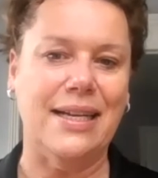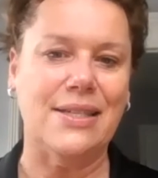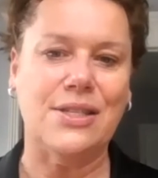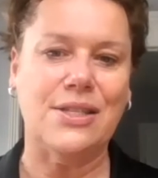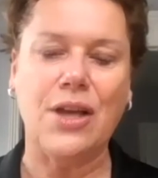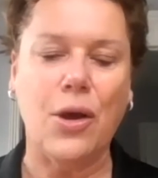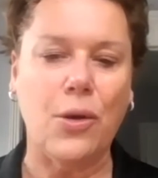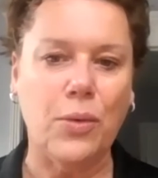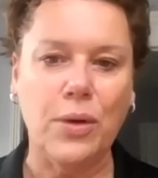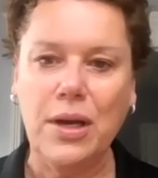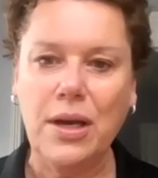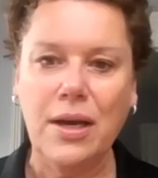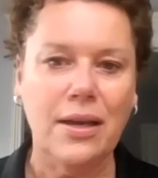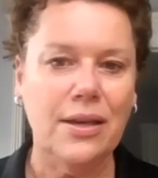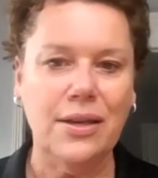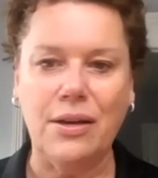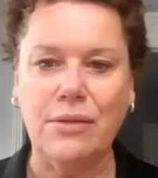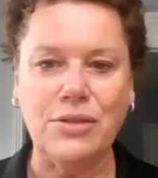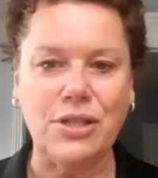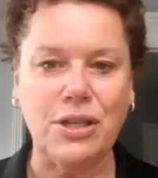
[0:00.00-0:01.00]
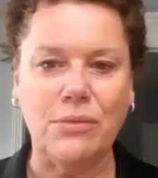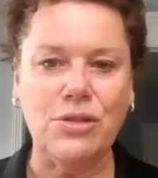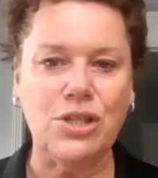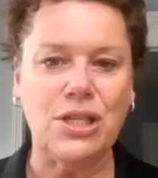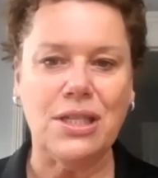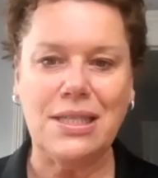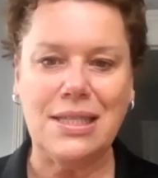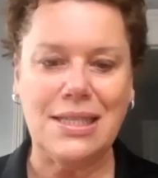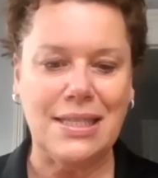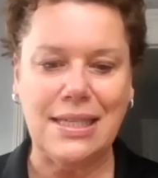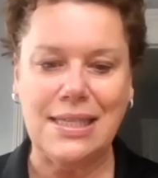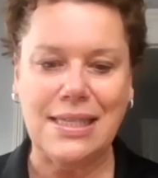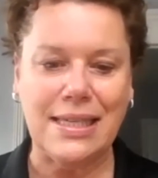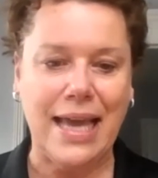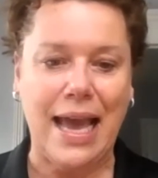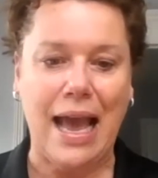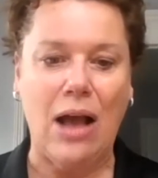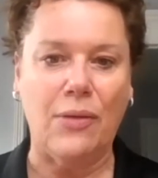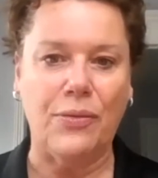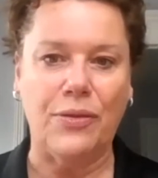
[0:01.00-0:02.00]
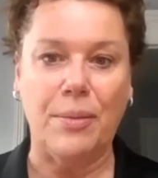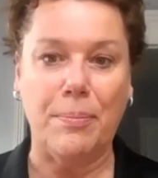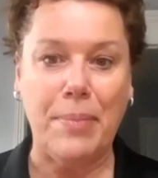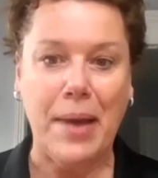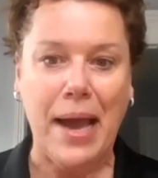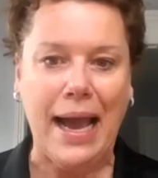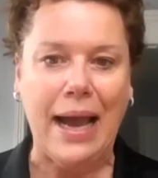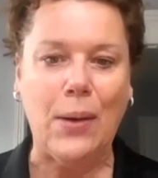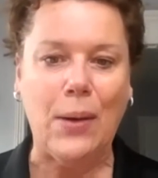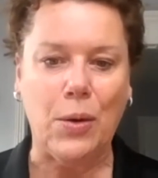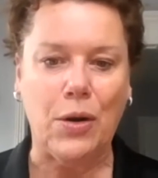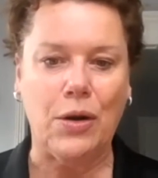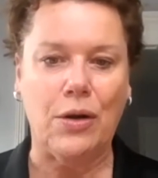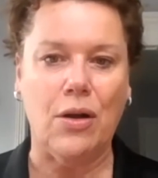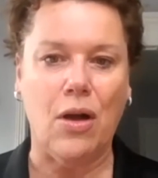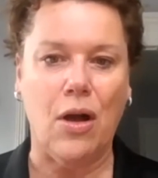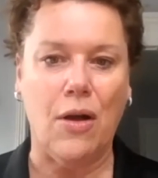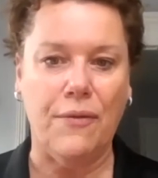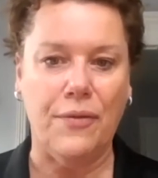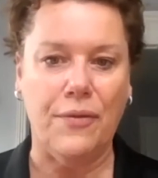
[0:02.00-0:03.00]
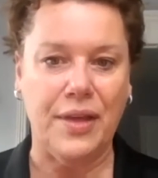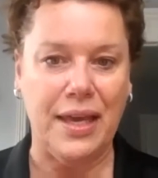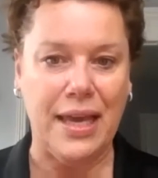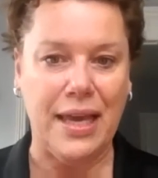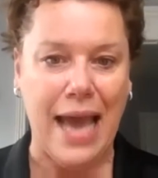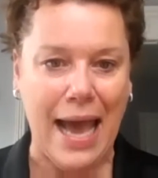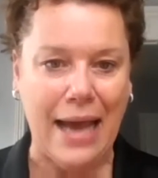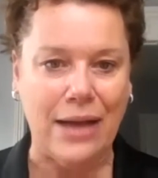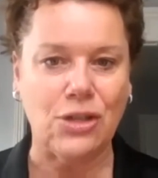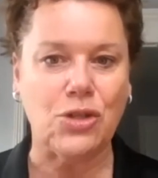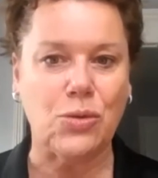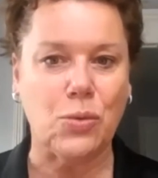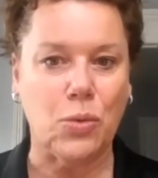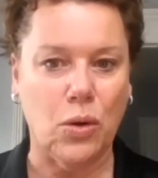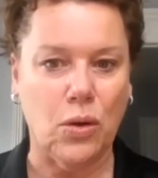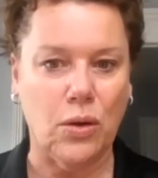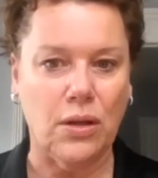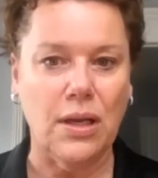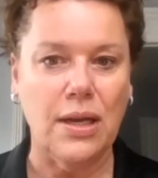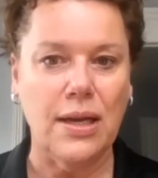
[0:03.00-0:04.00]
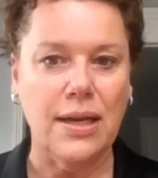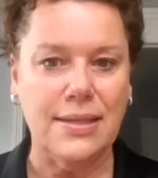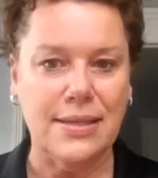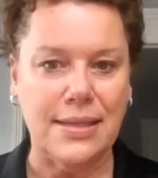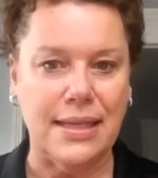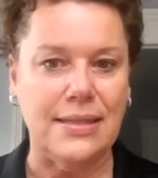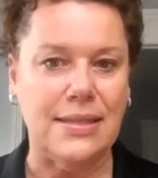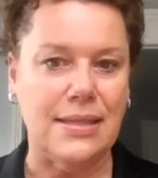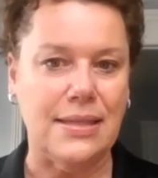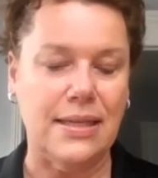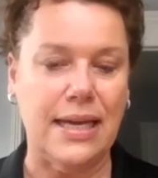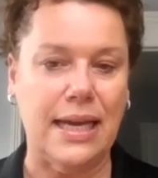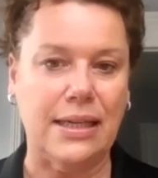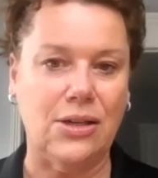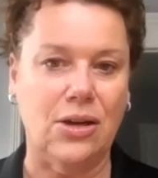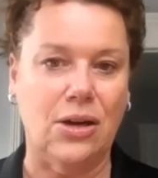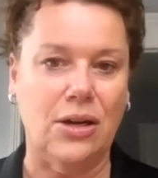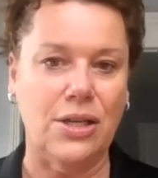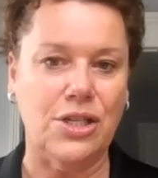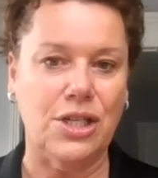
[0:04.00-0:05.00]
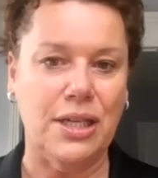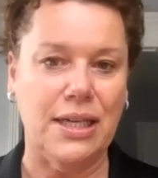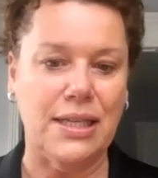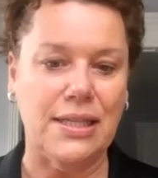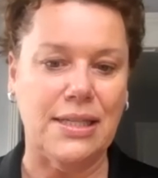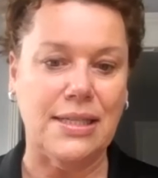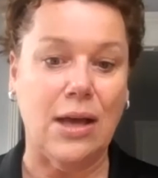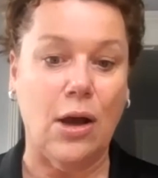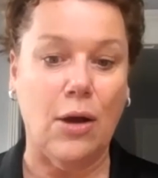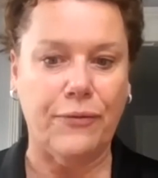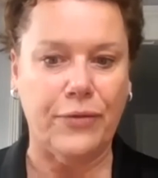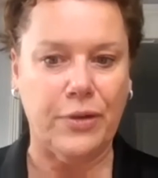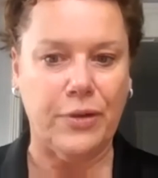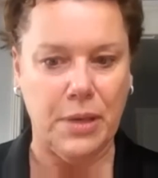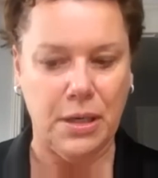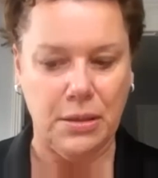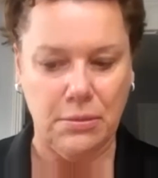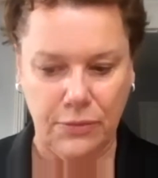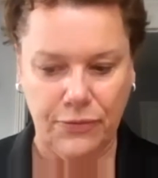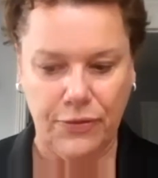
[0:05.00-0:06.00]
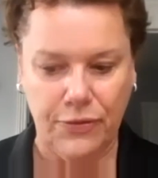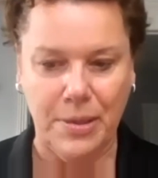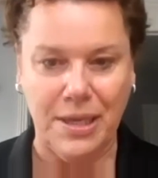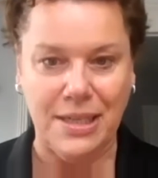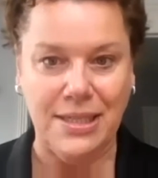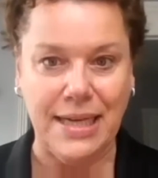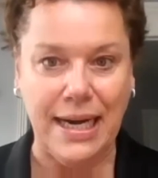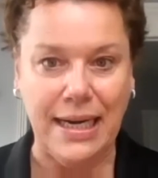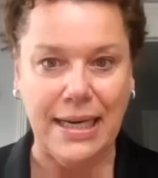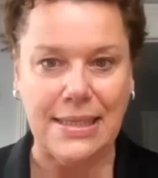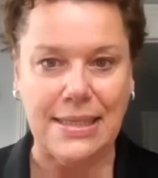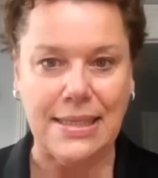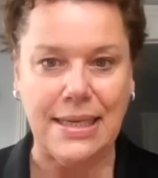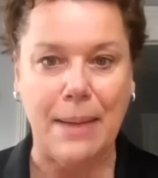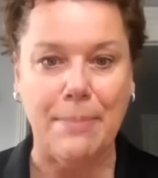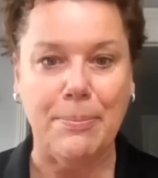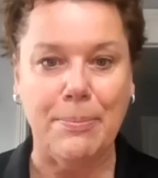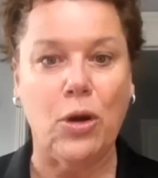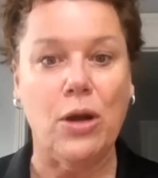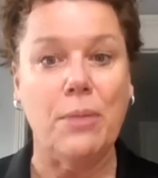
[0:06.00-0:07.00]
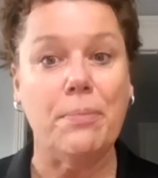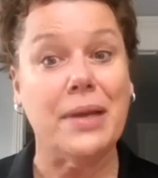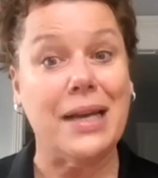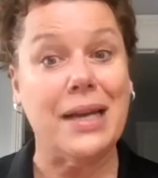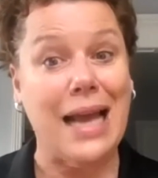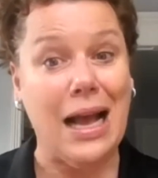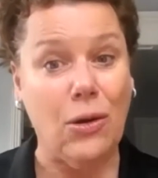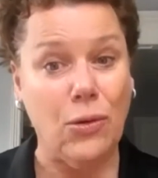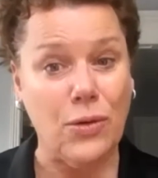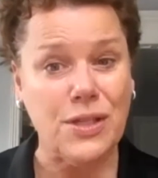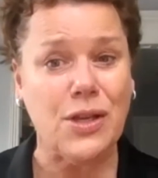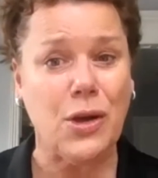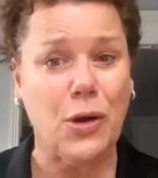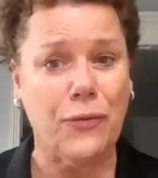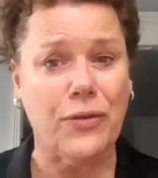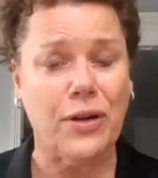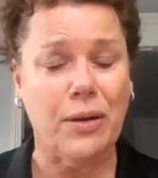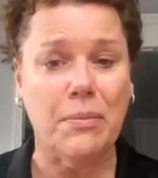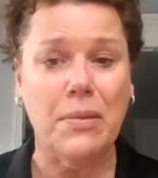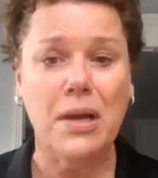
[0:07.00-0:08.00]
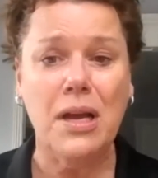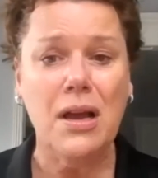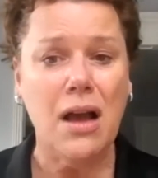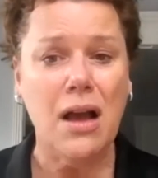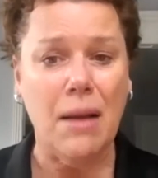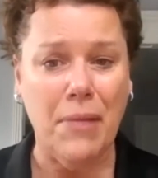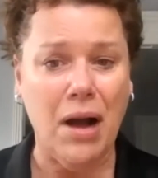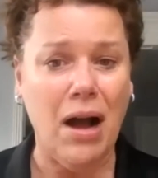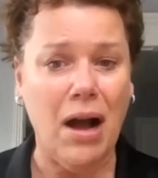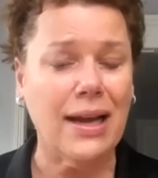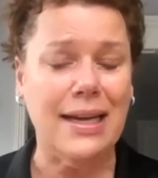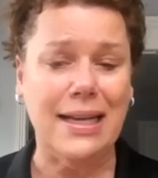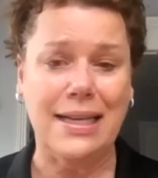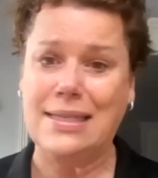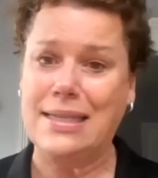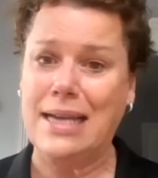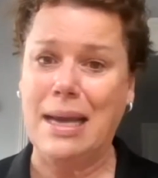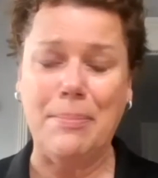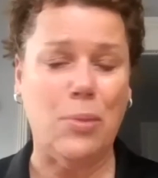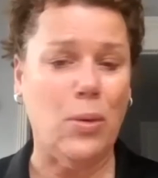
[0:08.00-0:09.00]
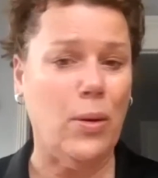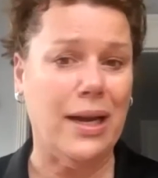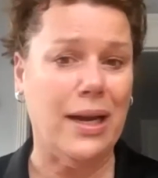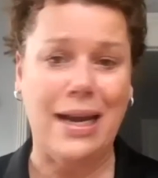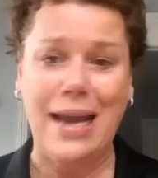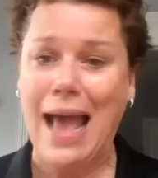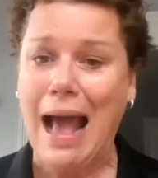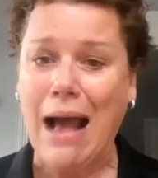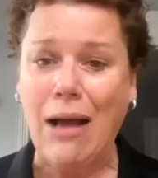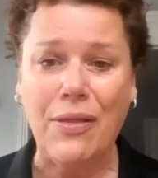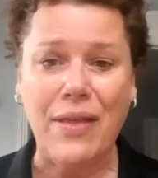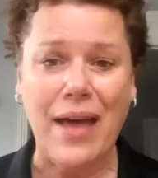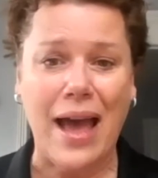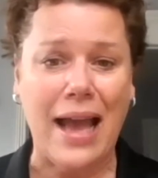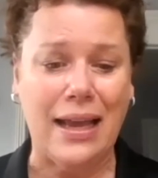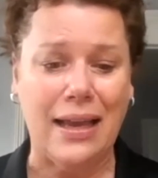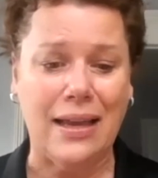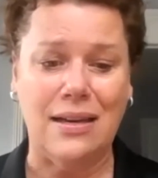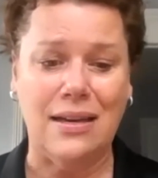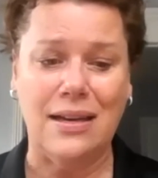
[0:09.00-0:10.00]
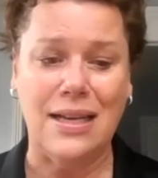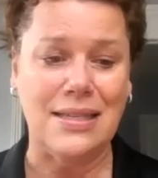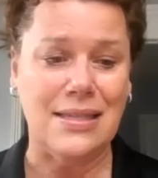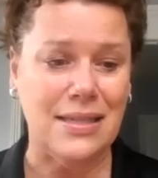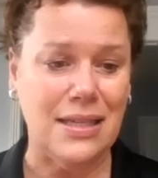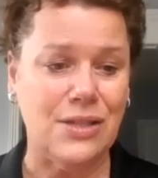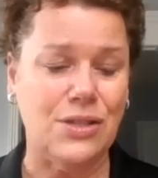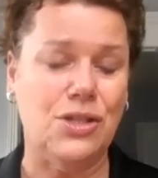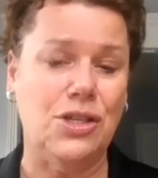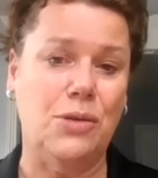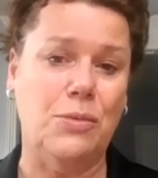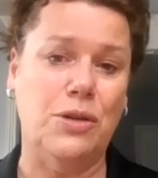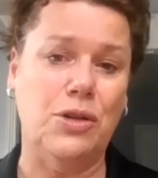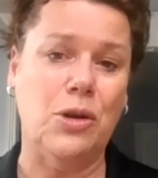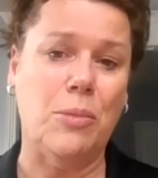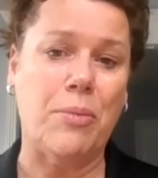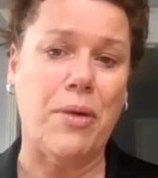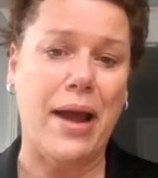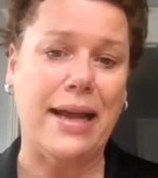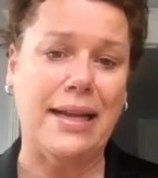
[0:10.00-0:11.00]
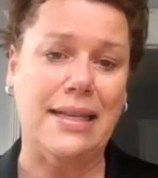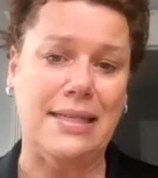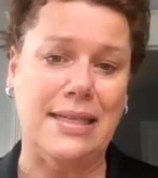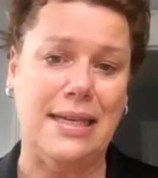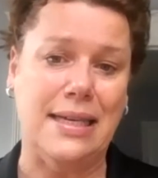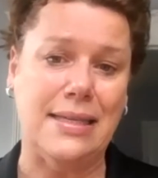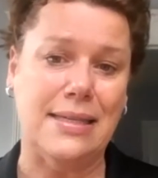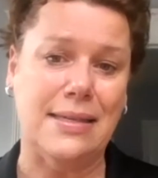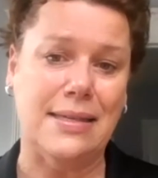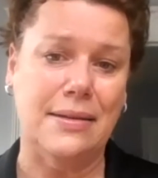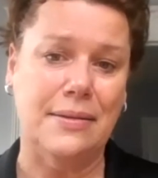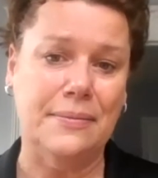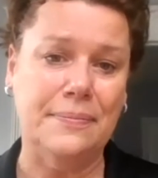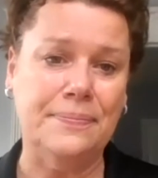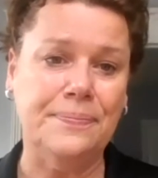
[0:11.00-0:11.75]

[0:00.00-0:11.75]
So, don't just discount the power of the actual sensor technology itself from a data standpoint, but also from a marketing standpoint and how that can assist you in your practice.